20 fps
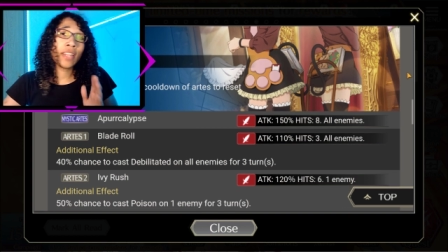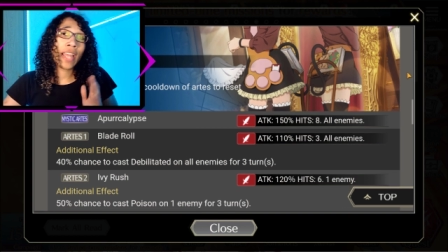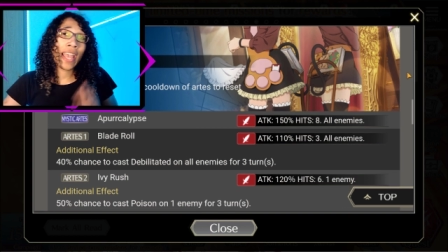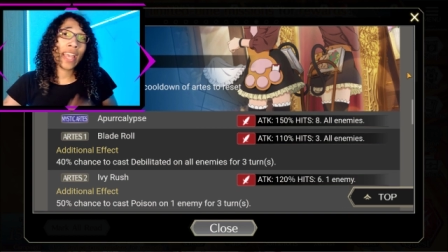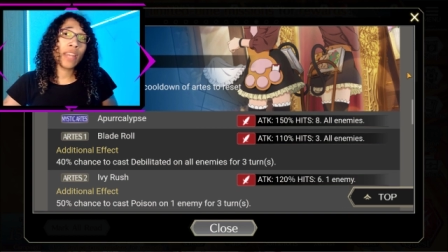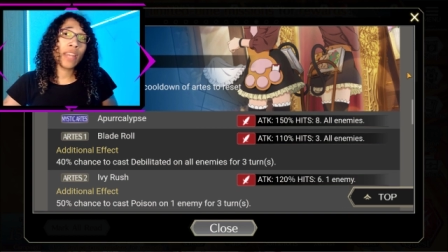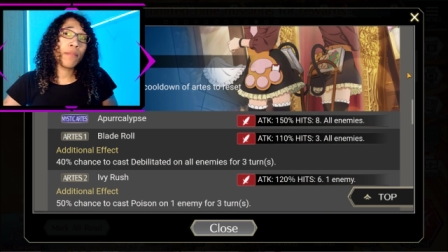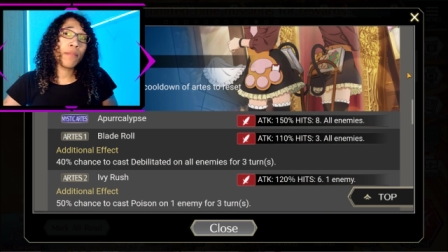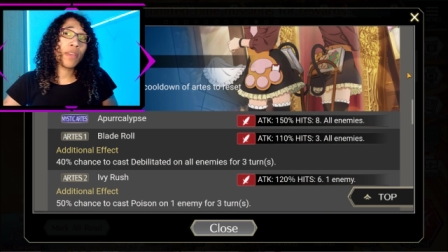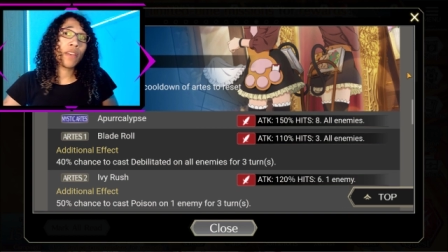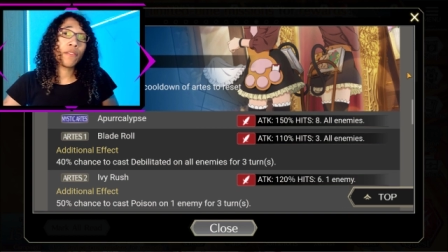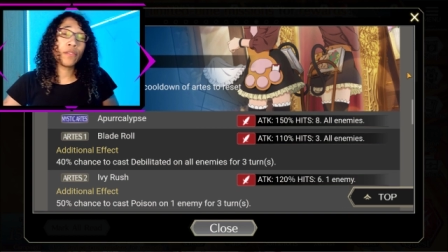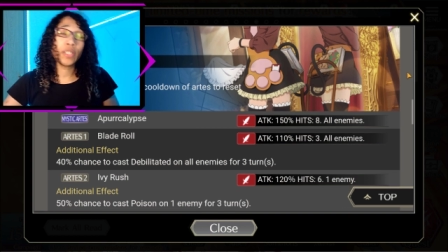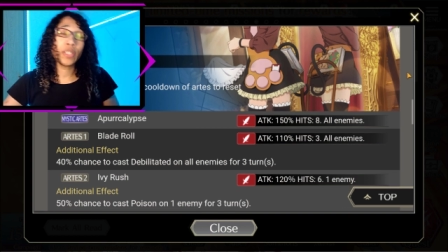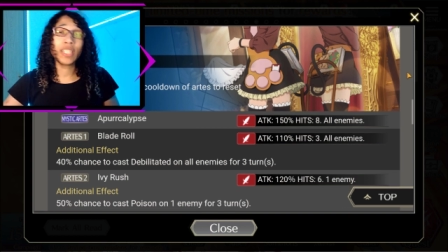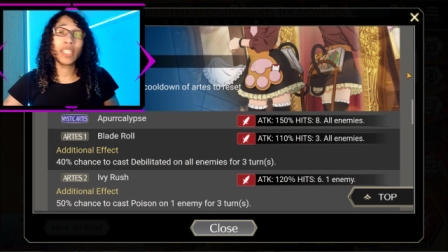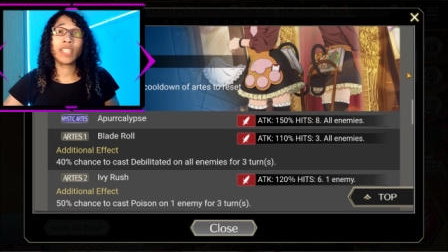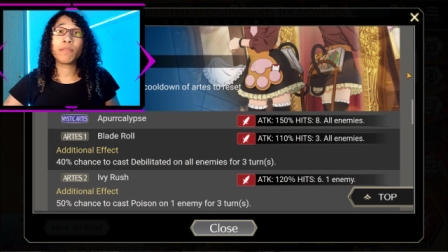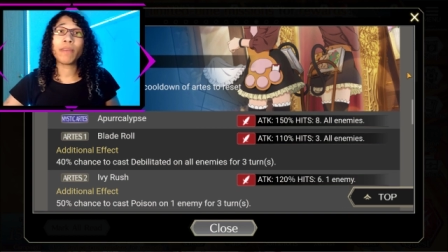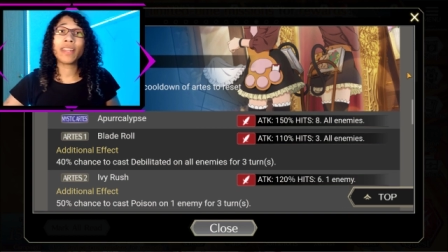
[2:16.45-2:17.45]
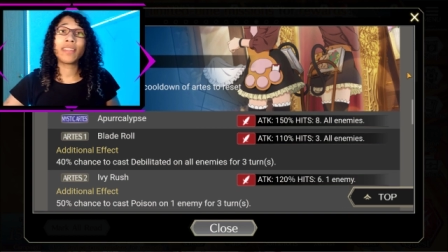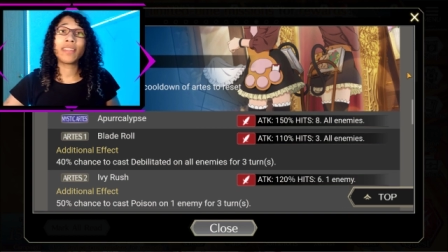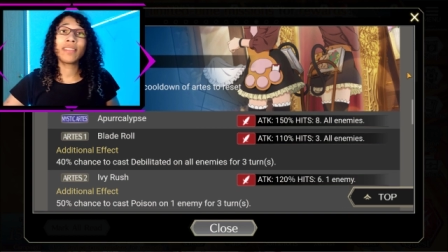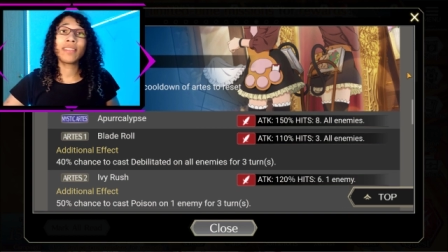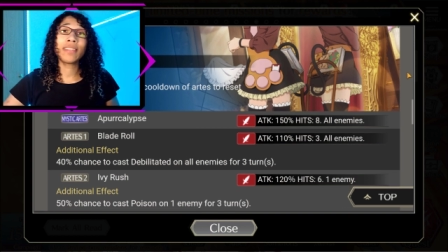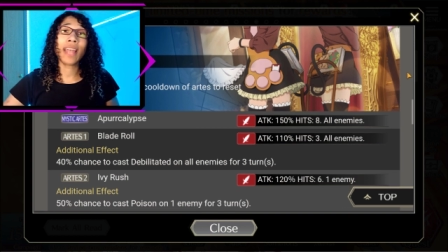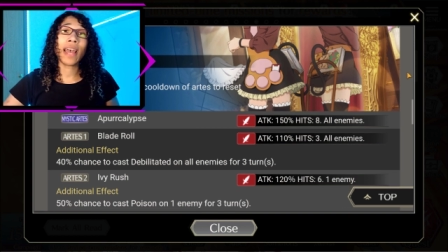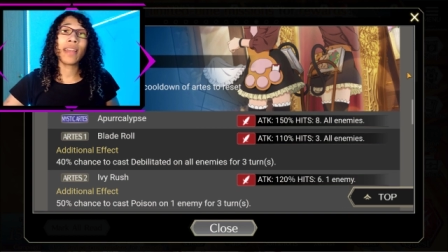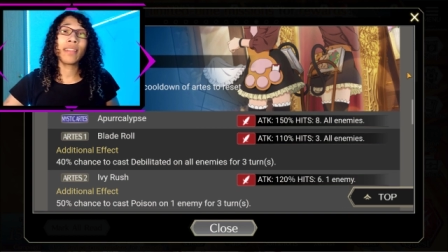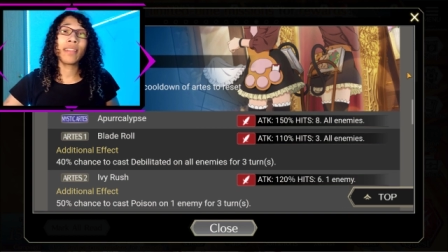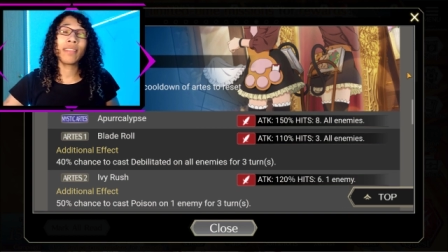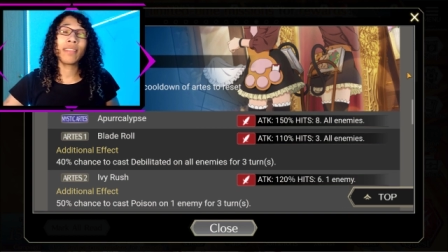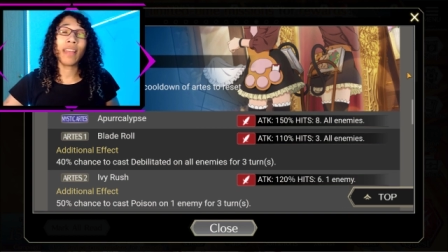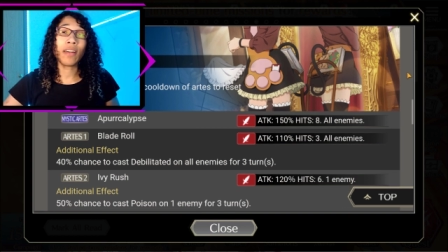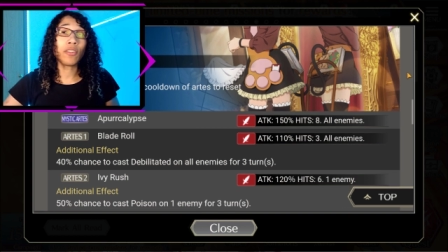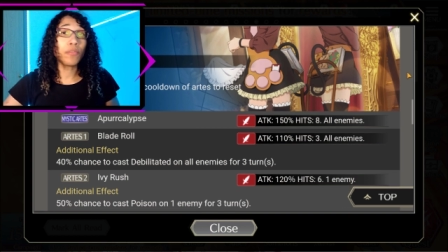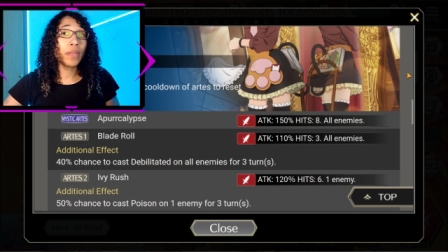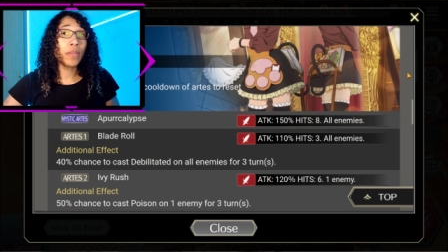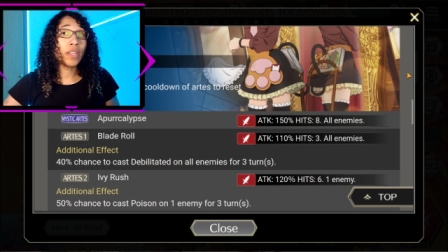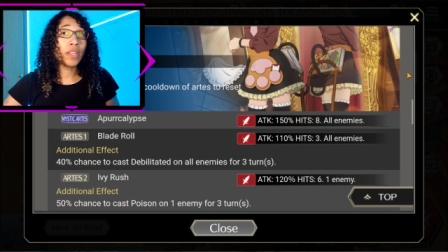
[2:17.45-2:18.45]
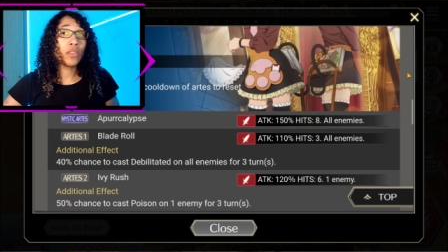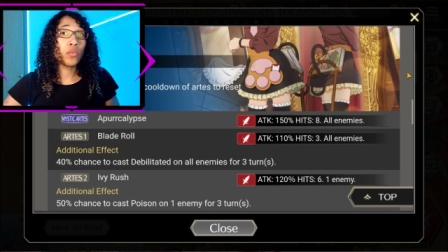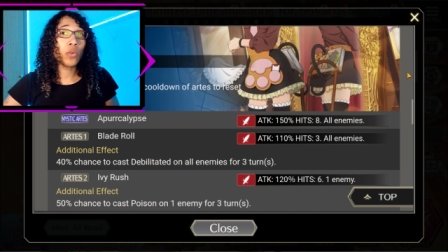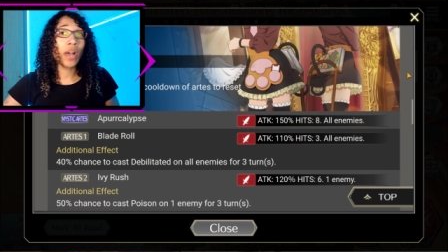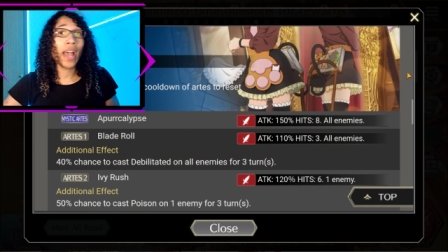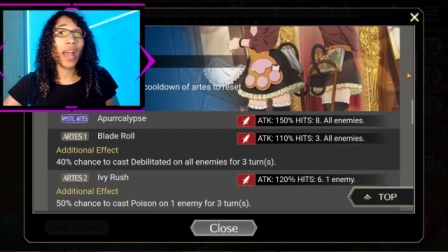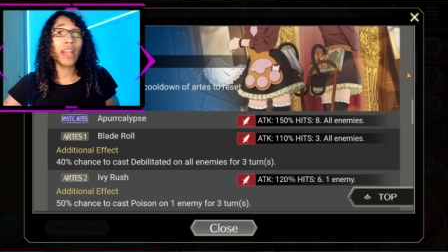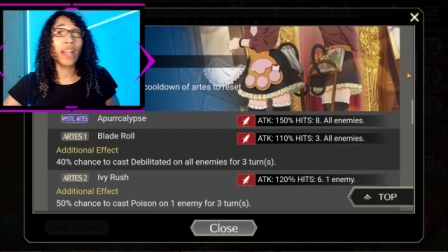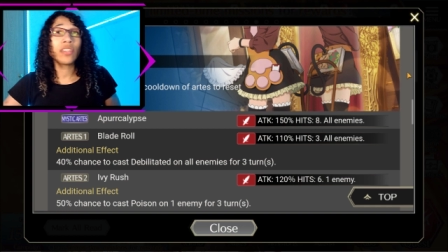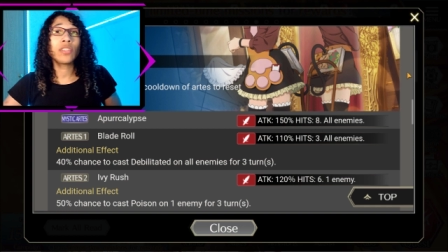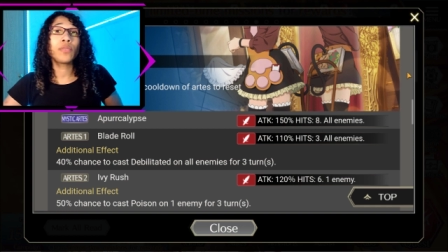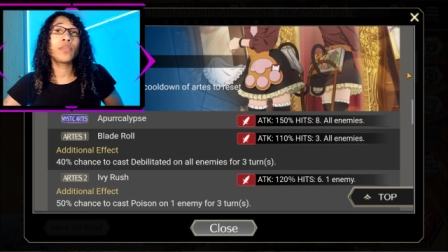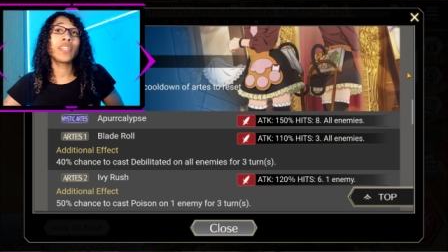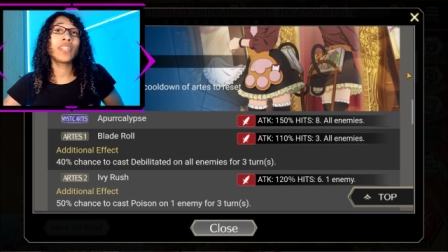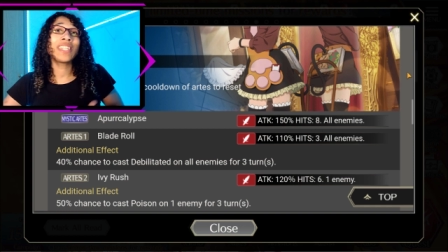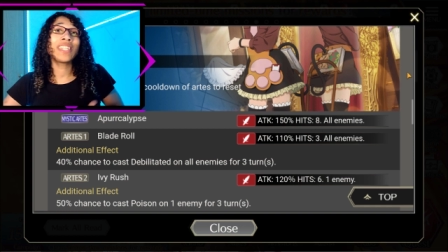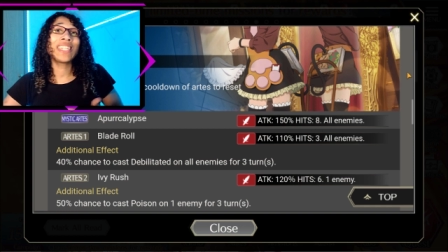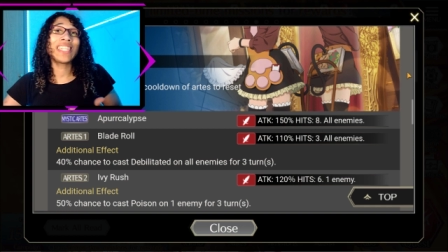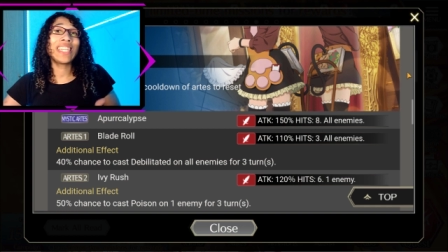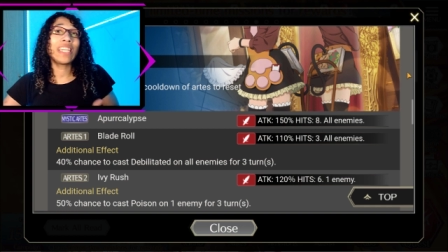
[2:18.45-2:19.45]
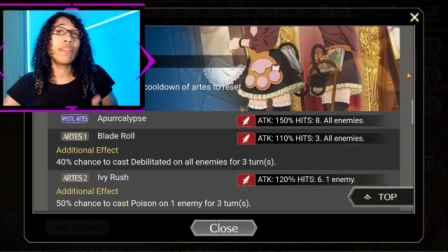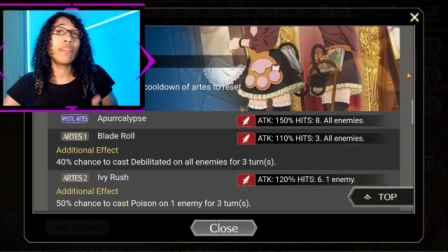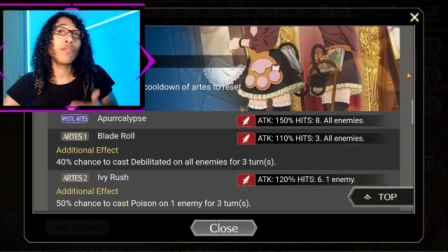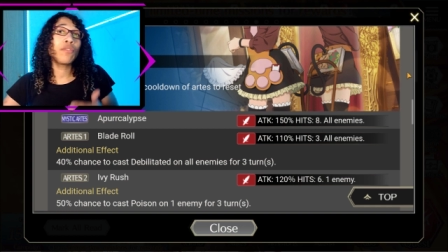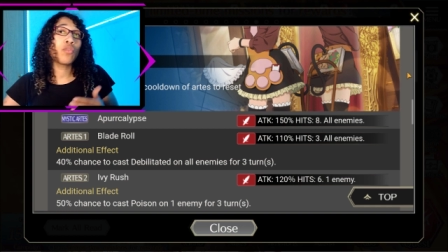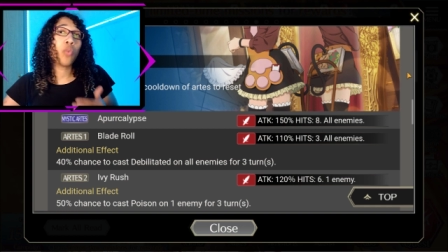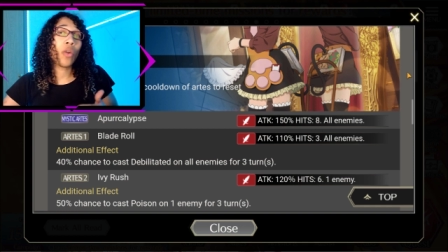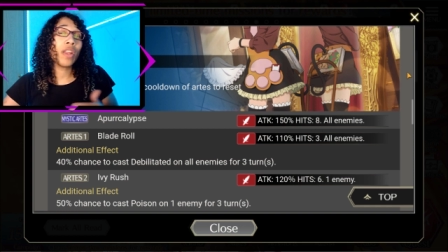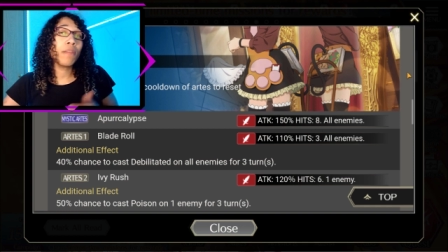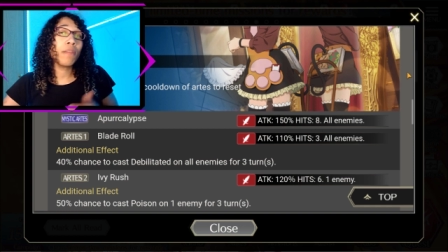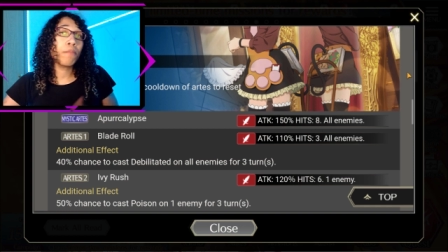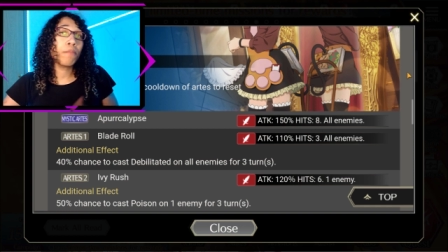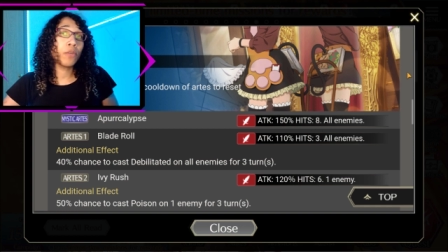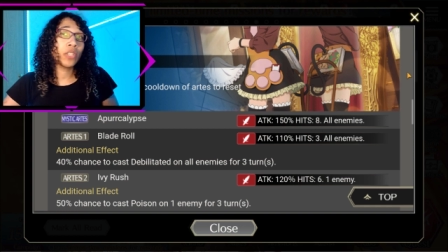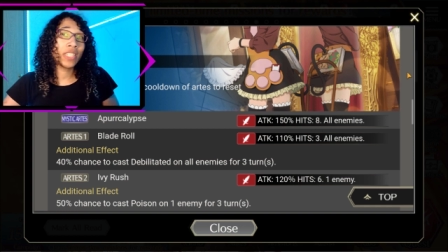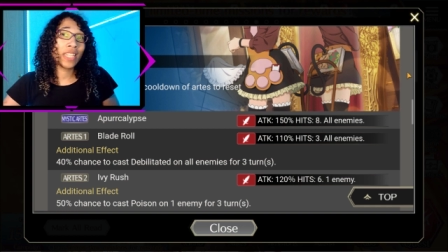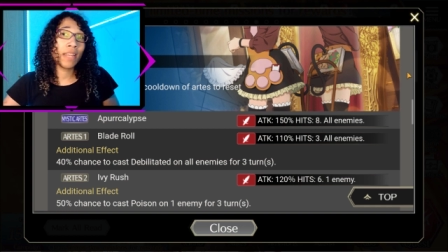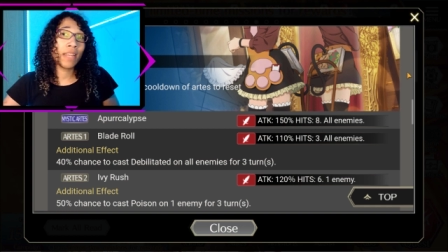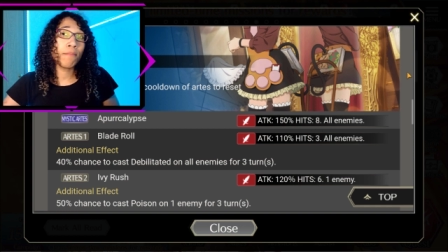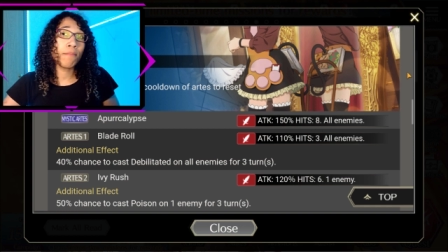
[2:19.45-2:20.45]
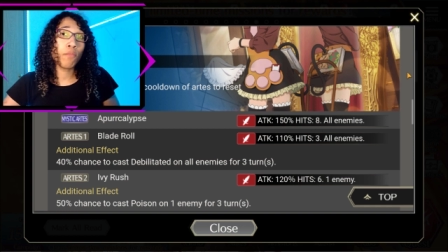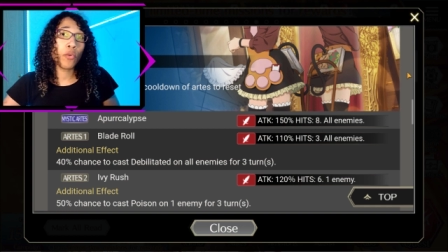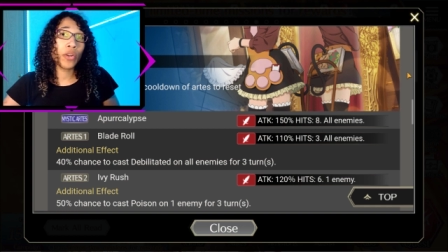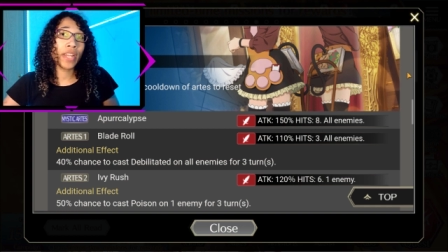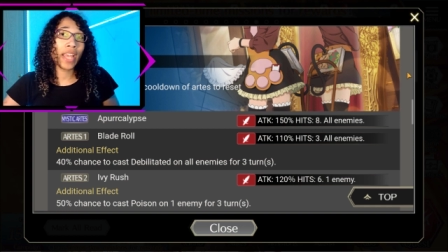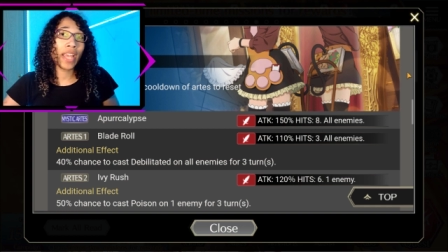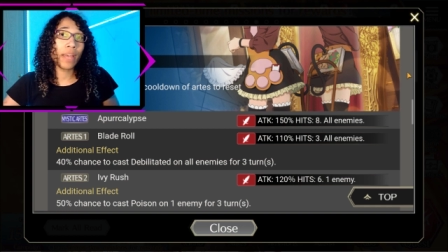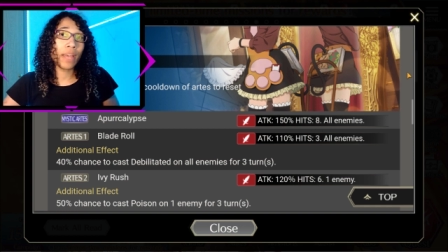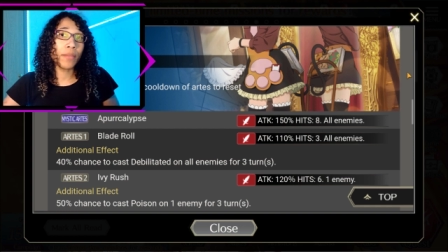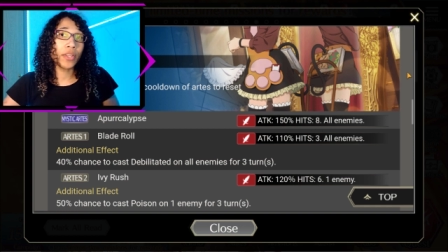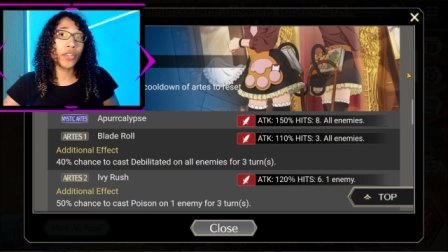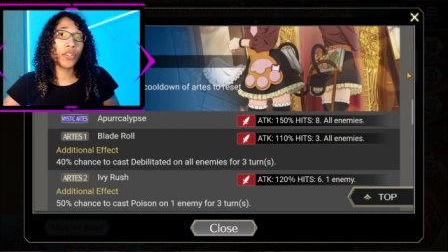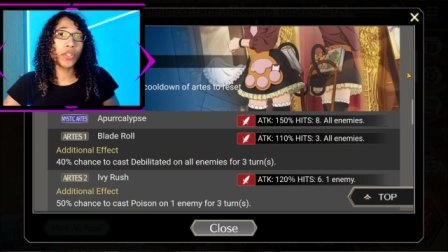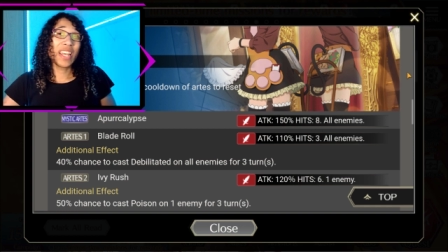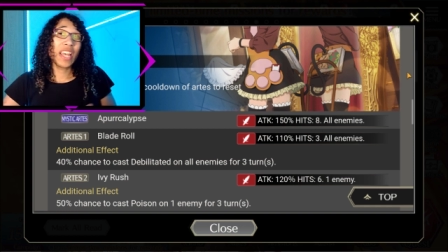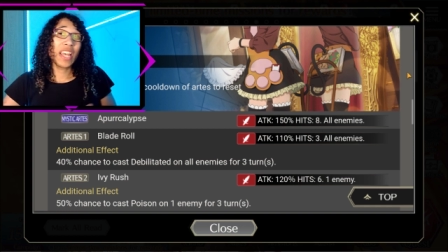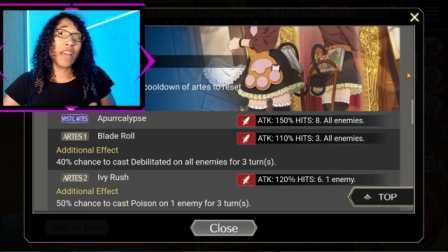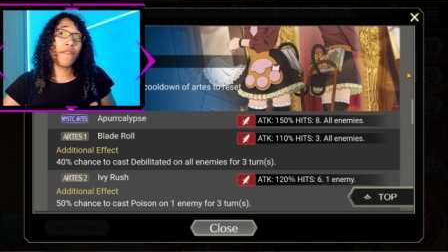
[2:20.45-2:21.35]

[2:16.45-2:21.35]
an enemy afflicted by the status element will actually receive 20% more damage.